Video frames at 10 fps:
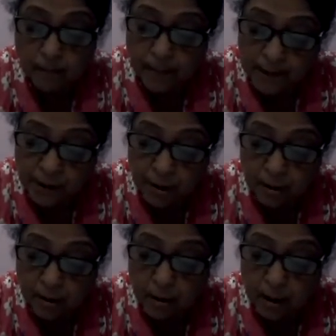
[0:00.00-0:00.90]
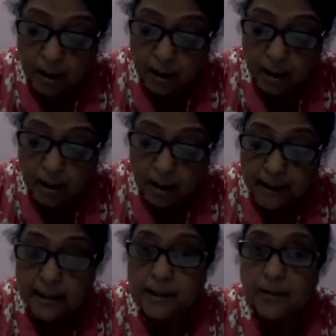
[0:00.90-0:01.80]
Be sure
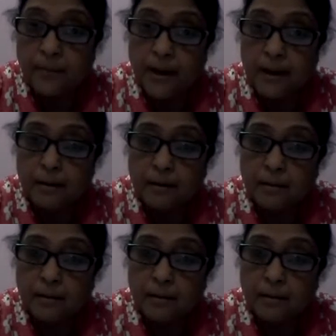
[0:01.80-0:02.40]
it is a bear.